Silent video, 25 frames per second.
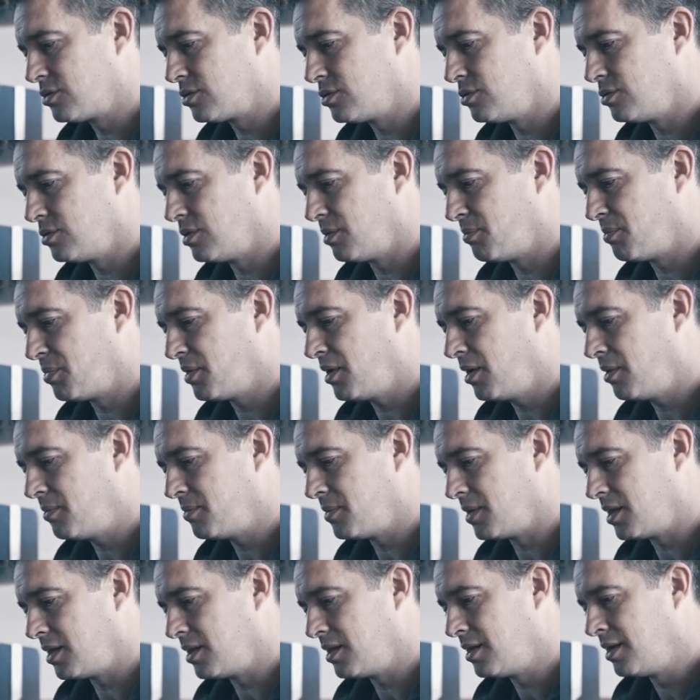to the
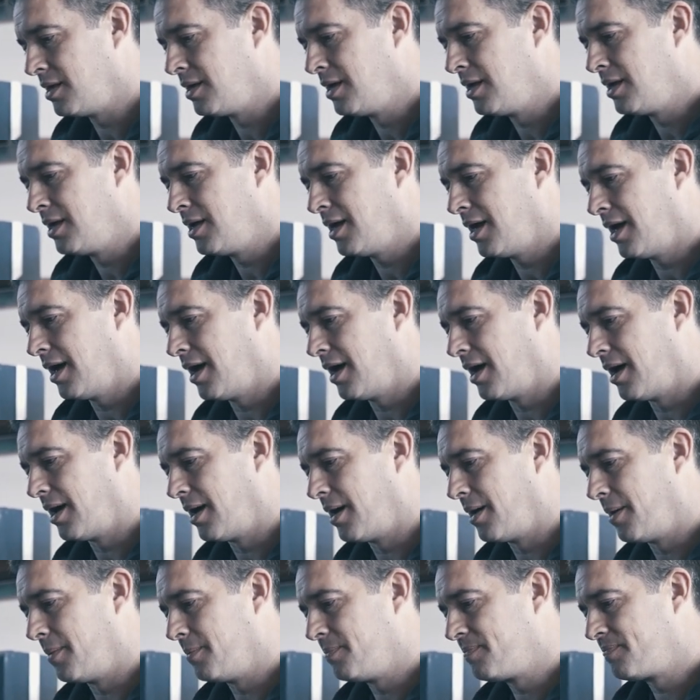panel
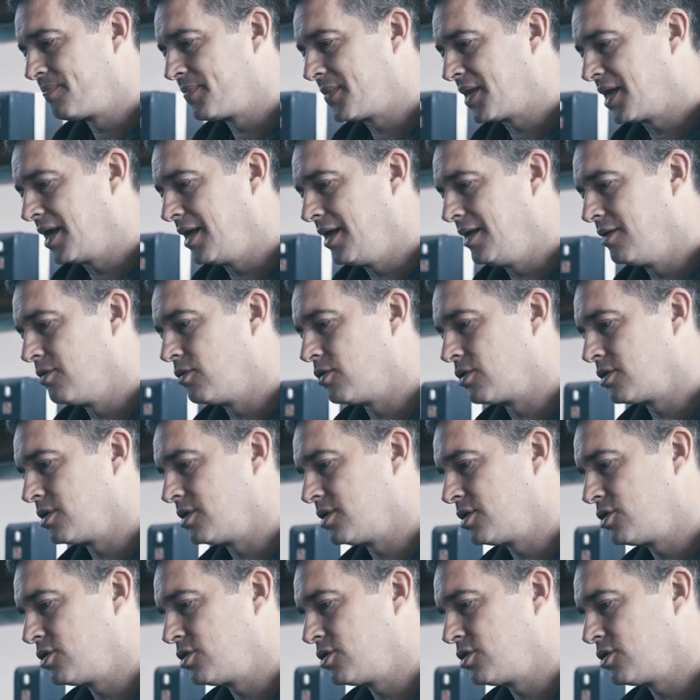in order